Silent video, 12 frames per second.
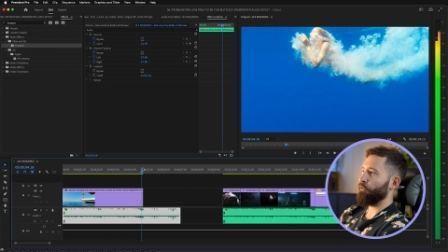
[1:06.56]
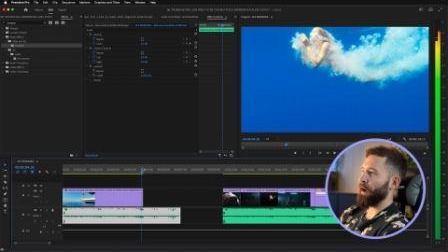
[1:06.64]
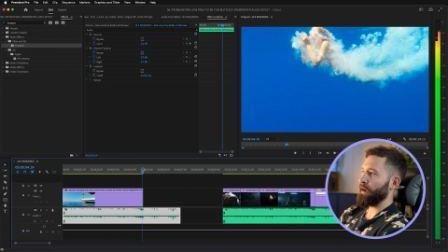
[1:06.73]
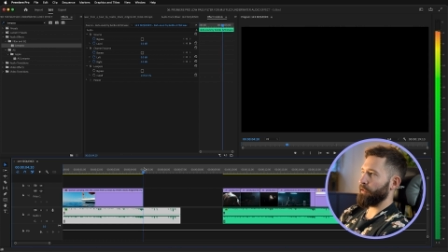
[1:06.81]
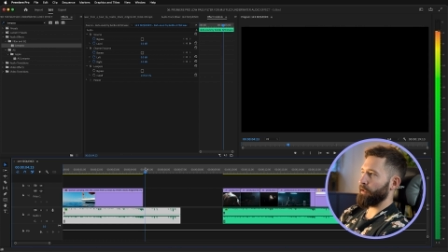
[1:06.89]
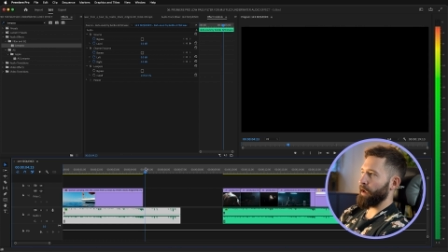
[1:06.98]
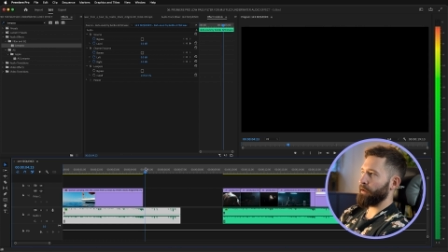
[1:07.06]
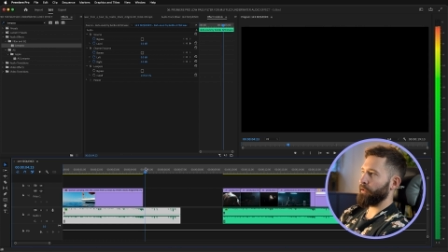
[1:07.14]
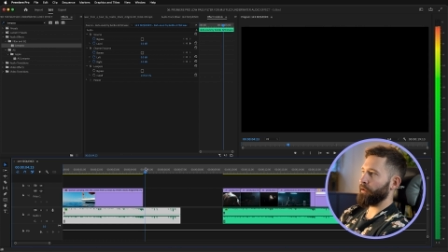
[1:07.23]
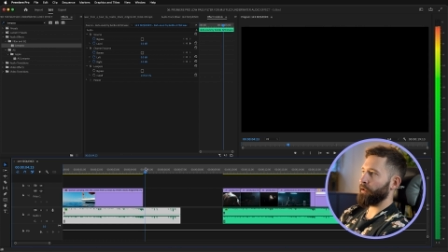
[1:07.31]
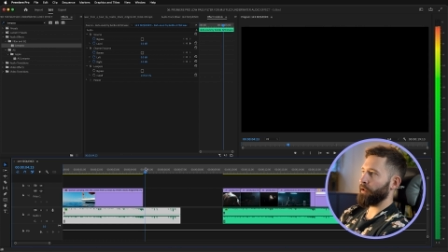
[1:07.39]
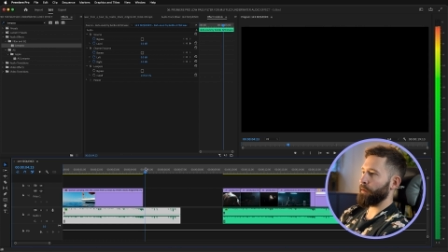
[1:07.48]
right at the end of
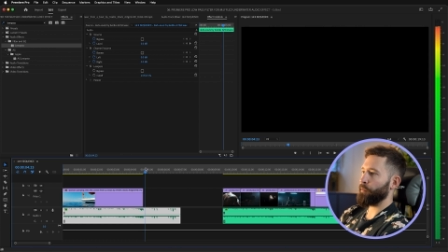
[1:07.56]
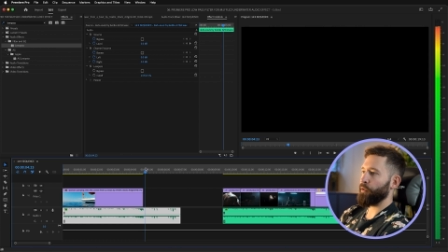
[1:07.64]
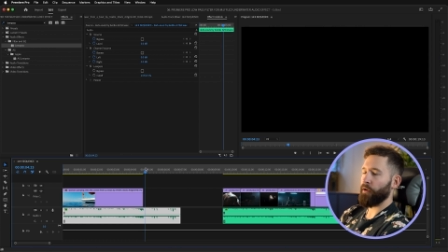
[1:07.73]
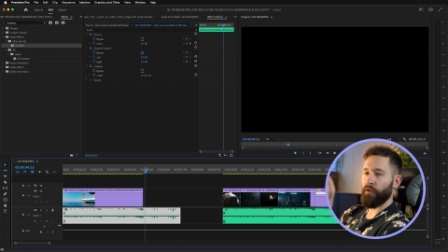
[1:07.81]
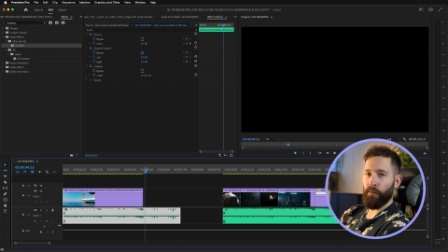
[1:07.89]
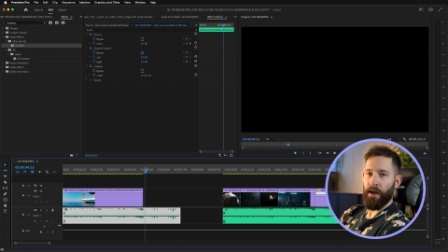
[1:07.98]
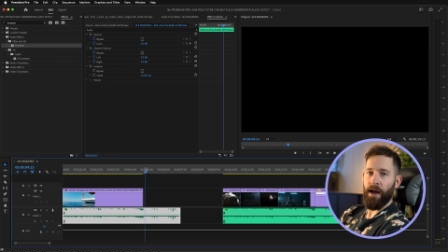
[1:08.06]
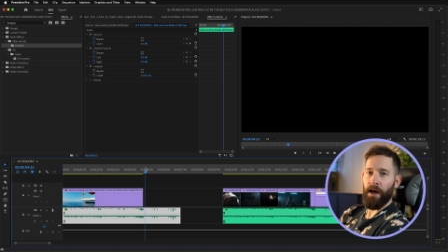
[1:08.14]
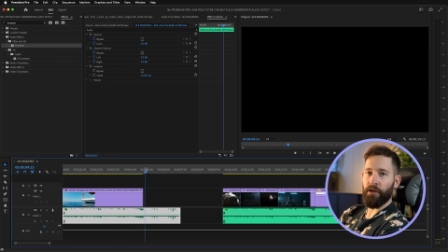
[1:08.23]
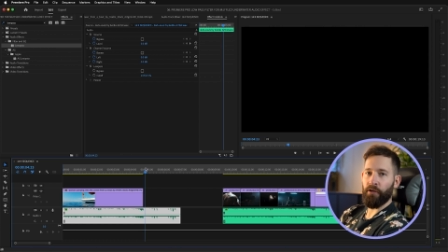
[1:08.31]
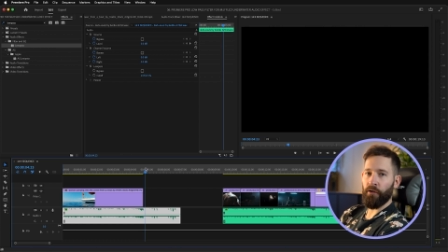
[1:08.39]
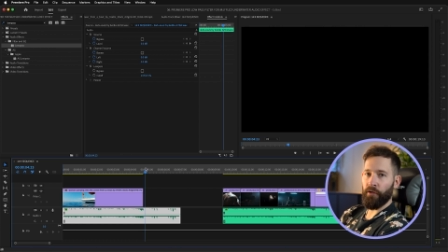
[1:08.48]
the clip as we
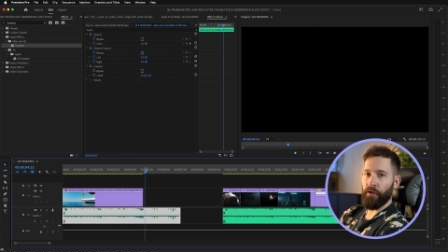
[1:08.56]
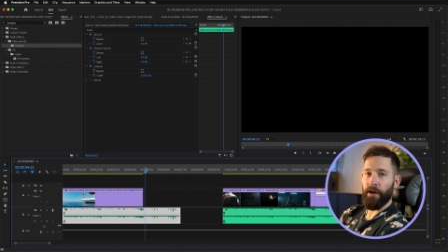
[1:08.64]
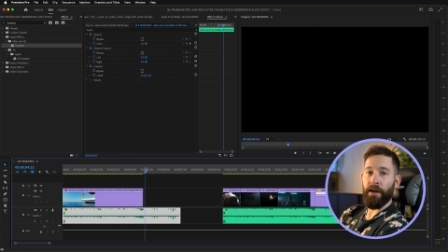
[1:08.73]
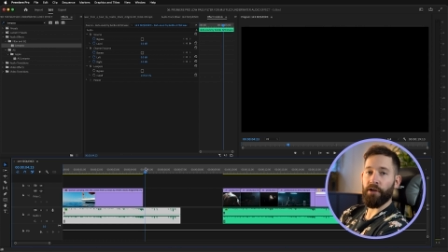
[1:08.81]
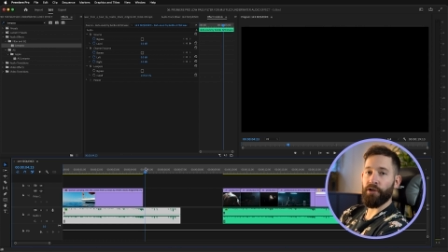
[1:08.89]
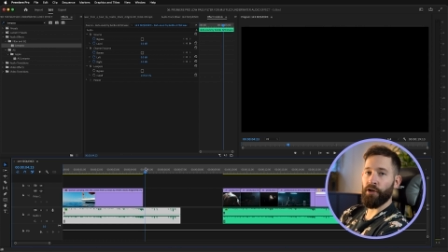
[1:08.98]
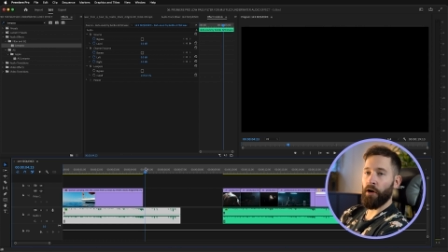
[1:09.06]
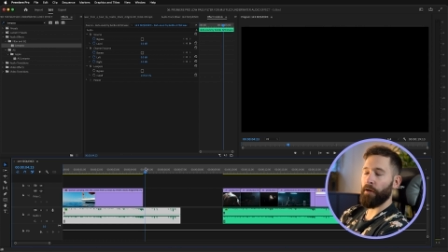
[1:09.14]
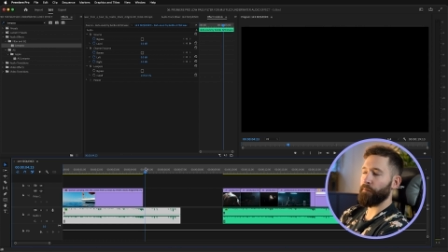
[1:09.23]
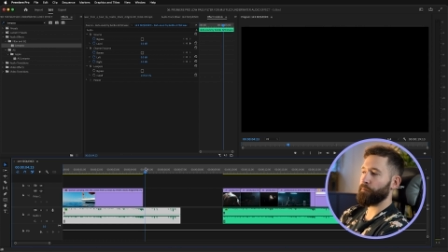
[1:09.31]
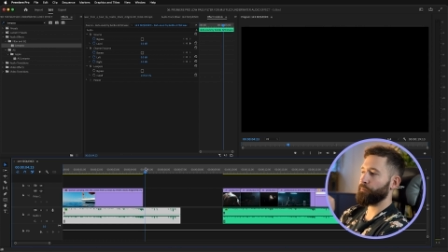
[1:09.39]
hard cut to the next shot.